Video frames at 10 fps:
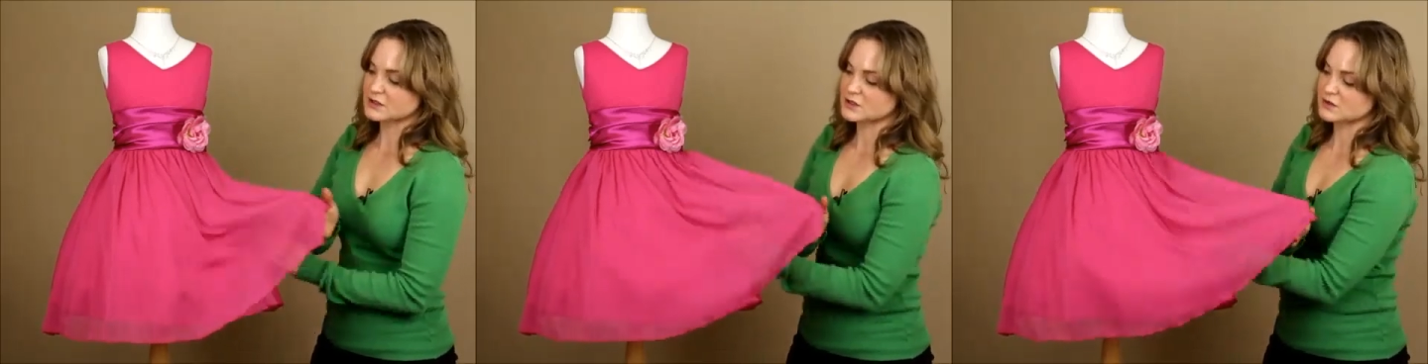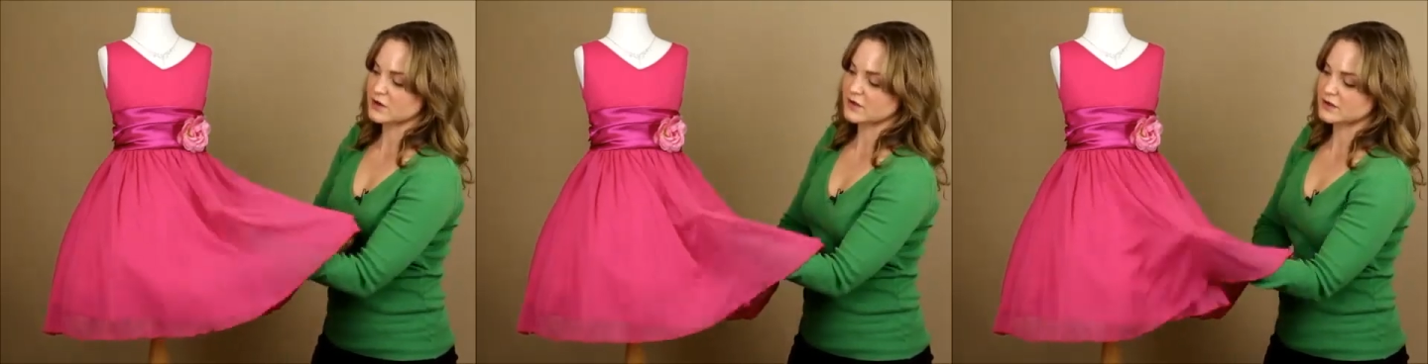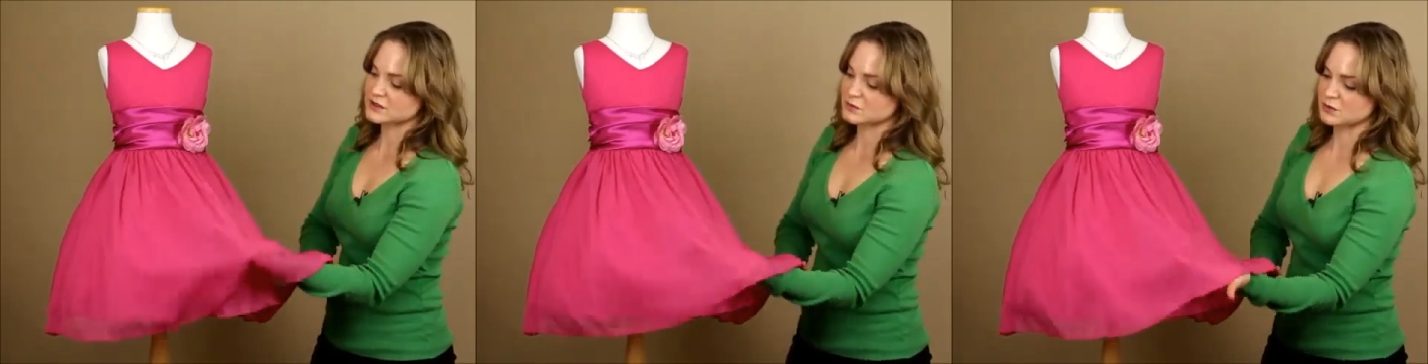So you've
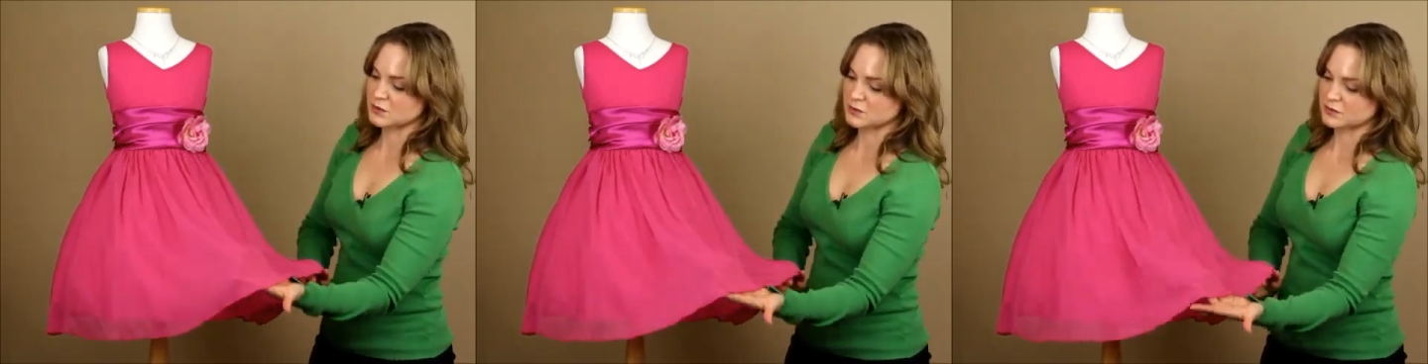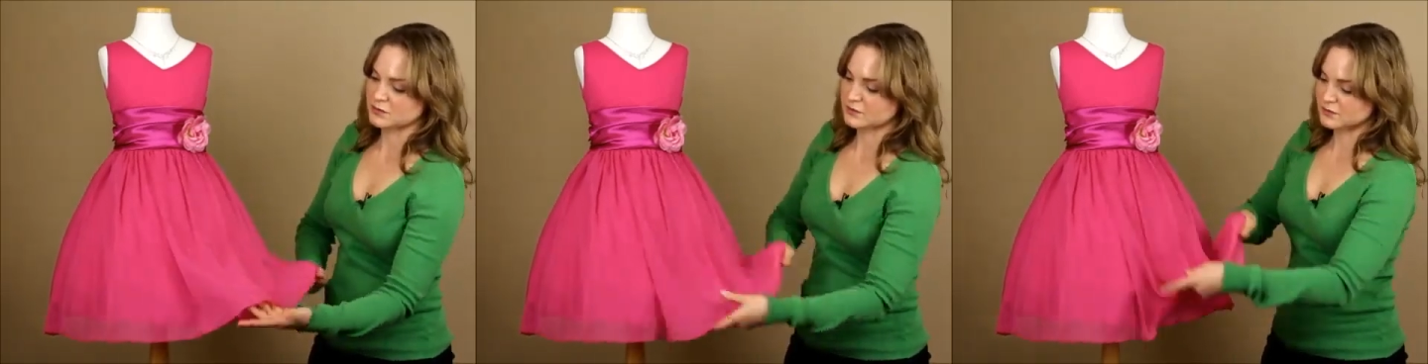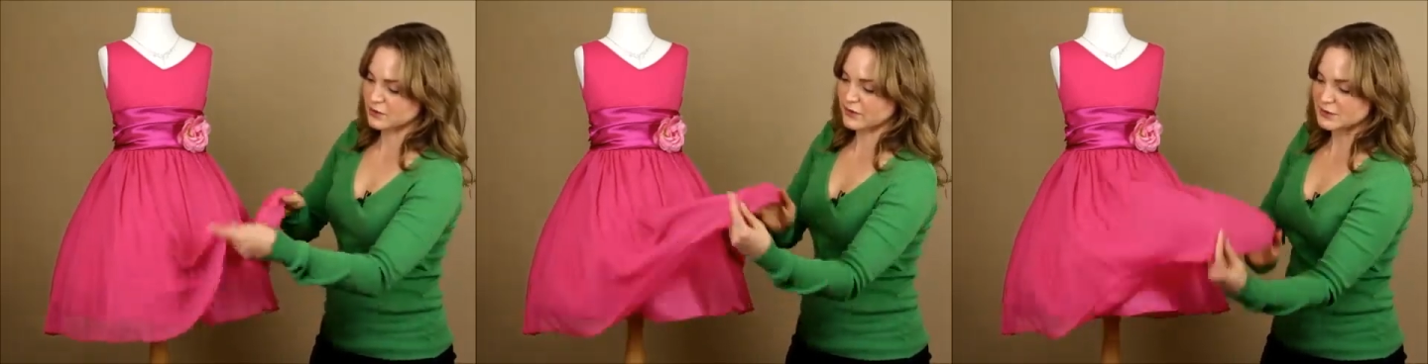got this beautiful
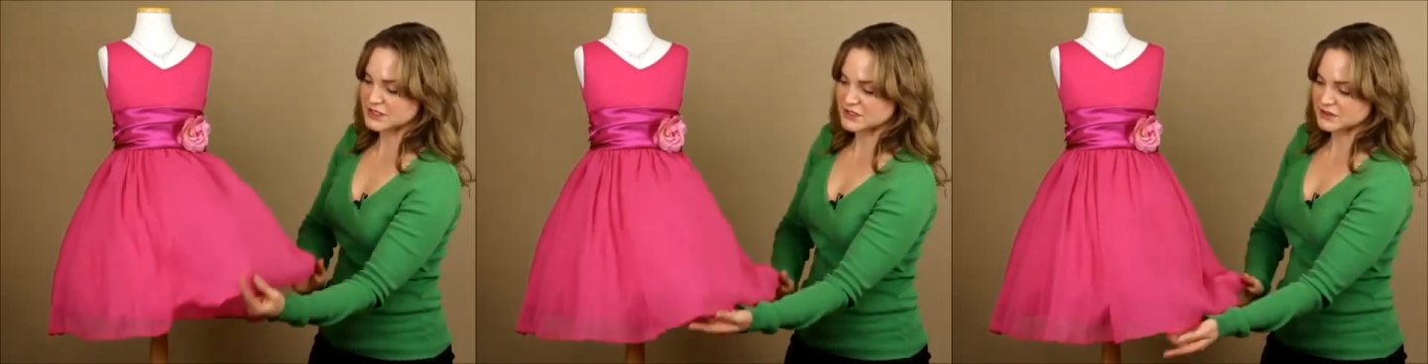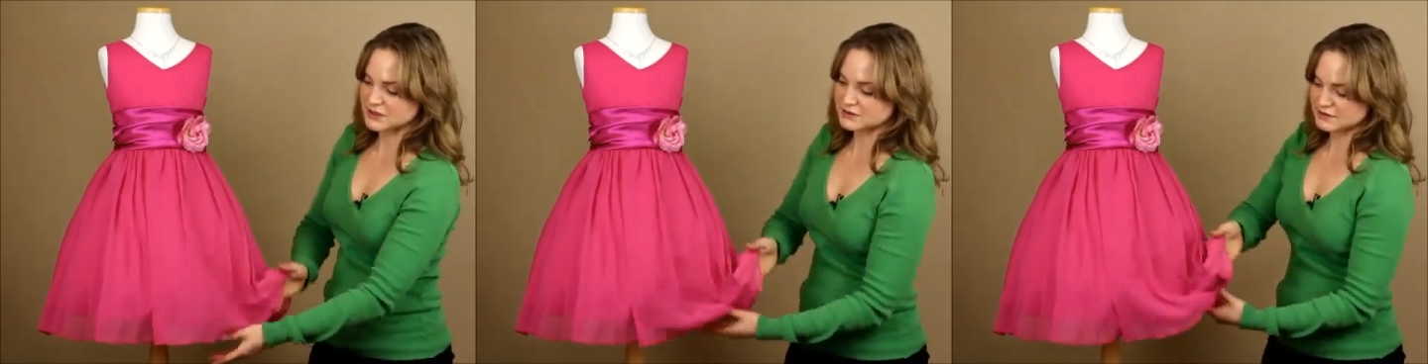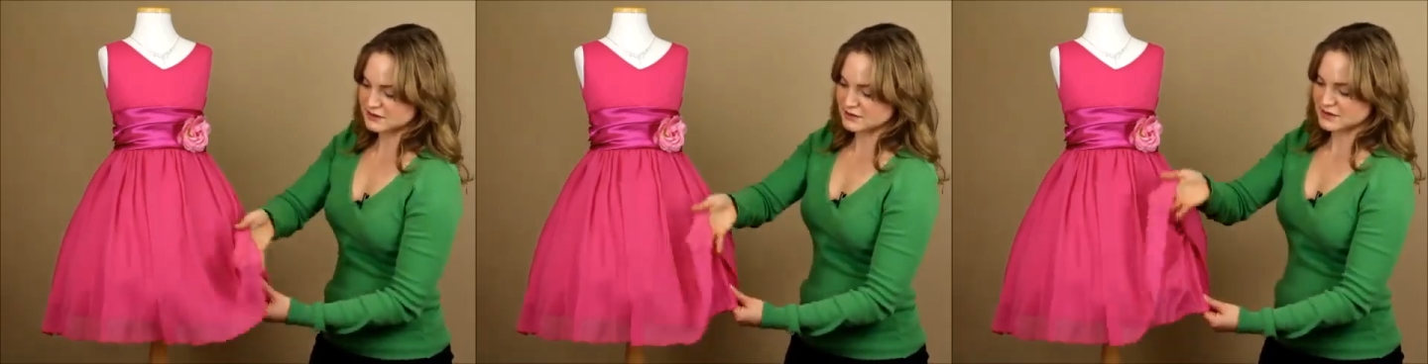flowy
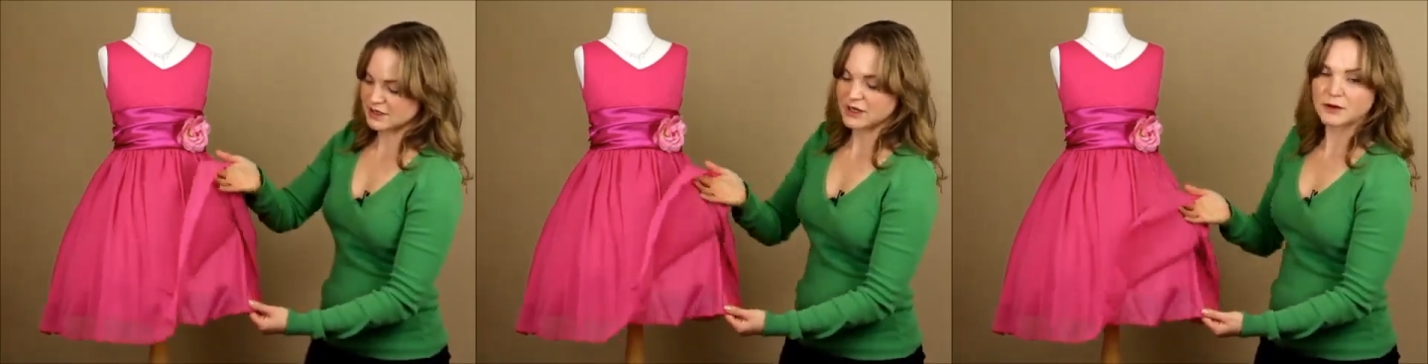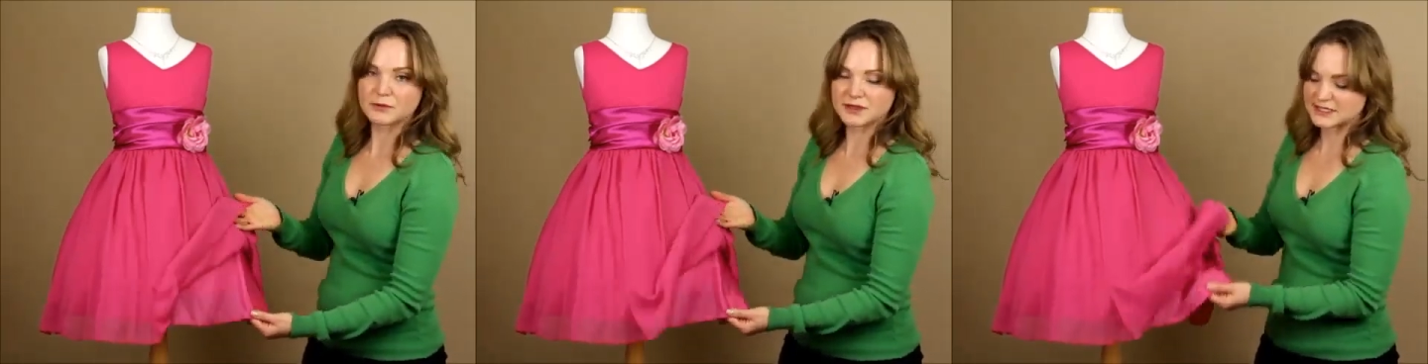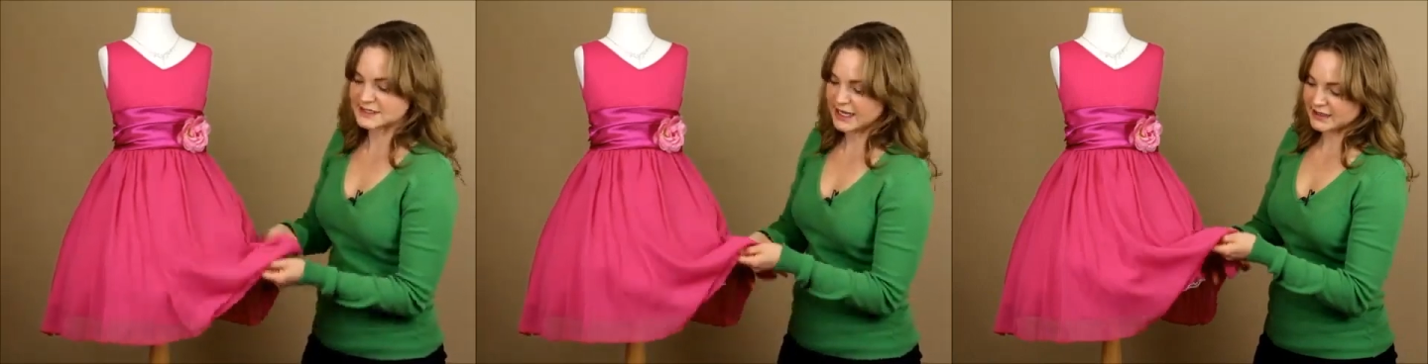material with
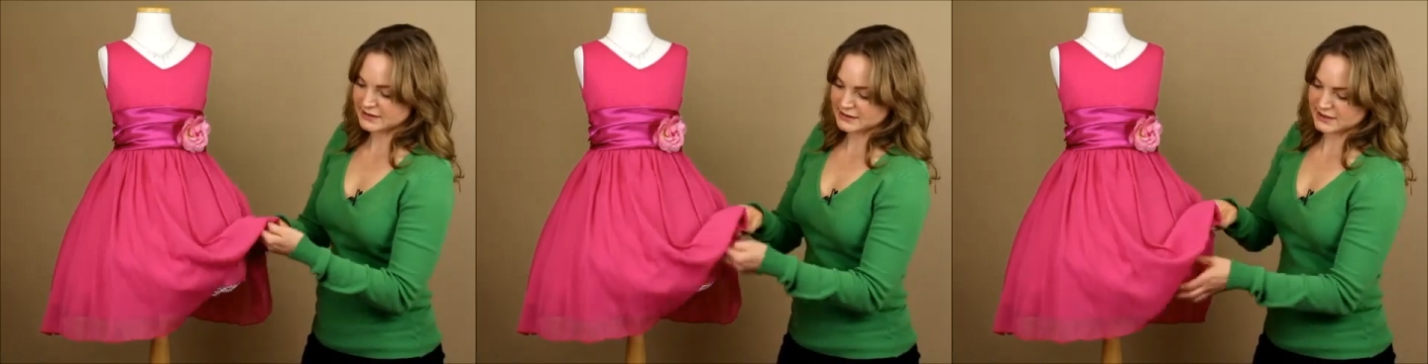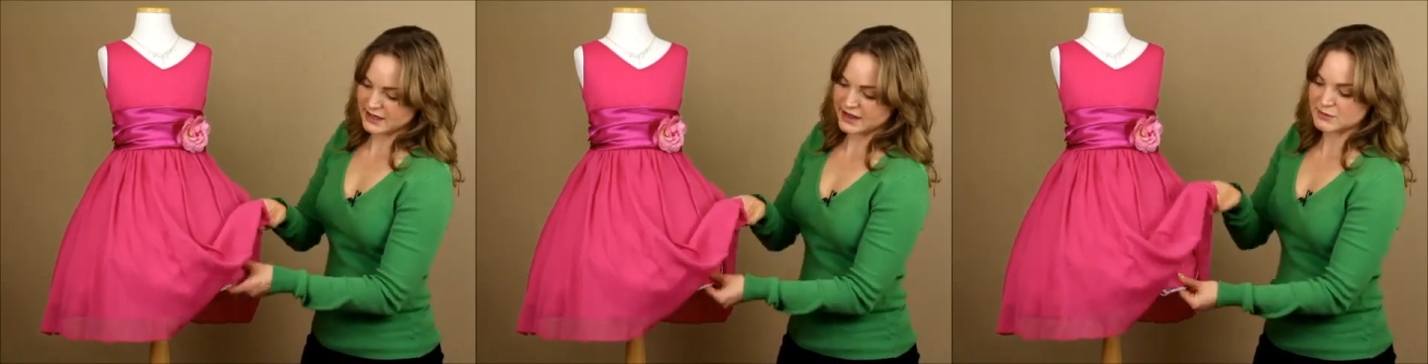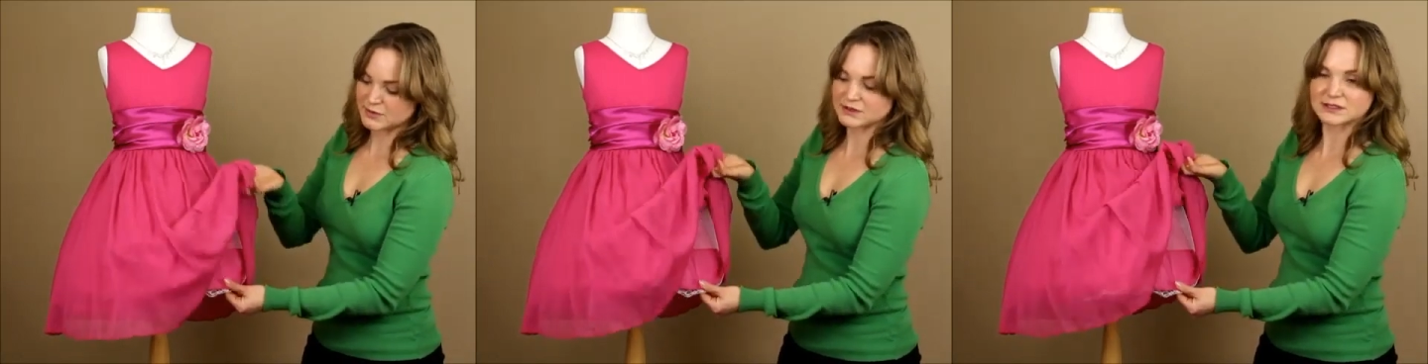the satin
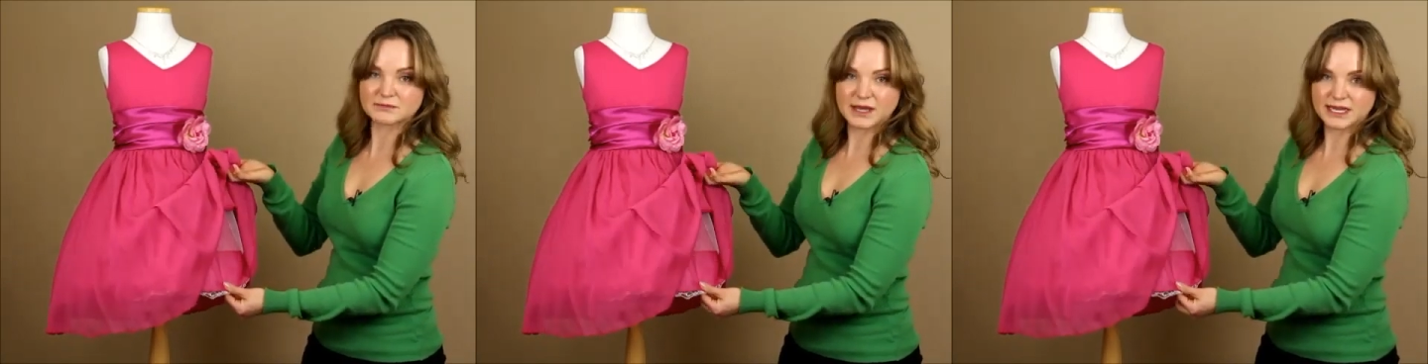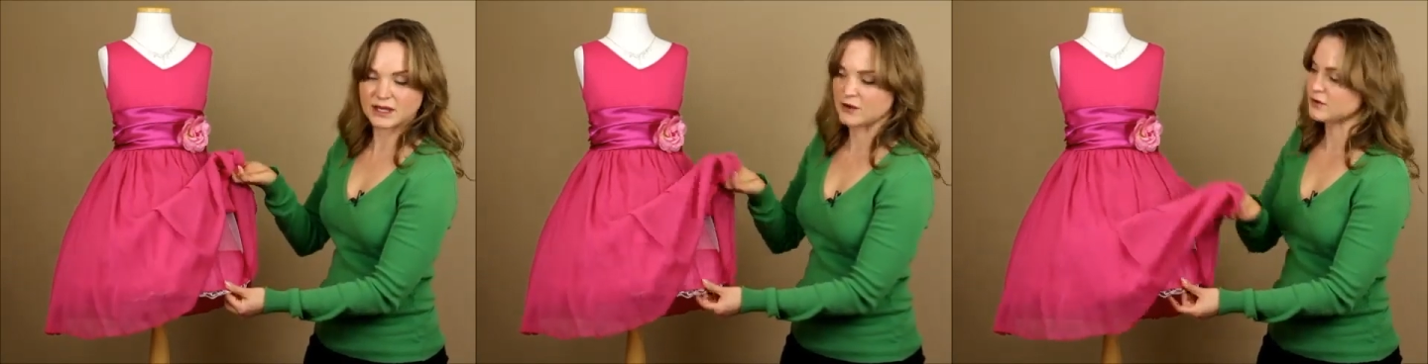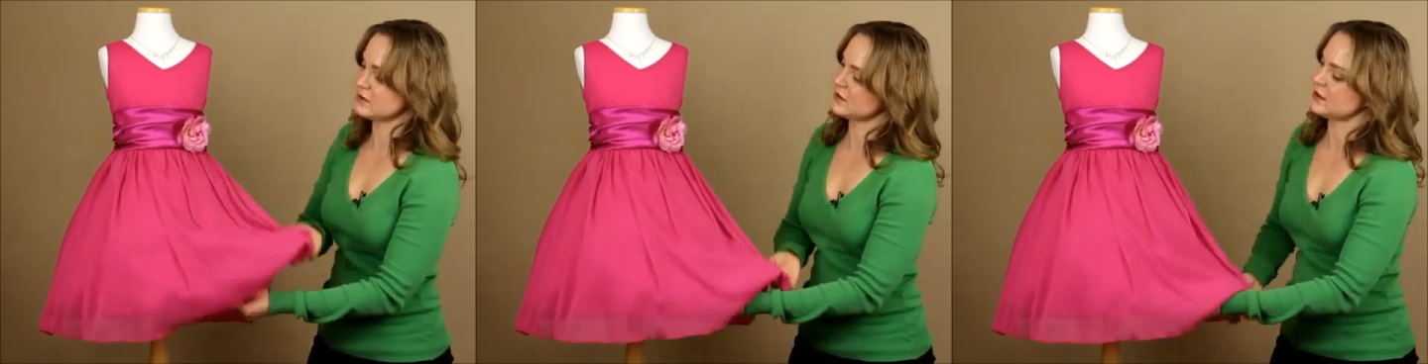and the built-in petticoat.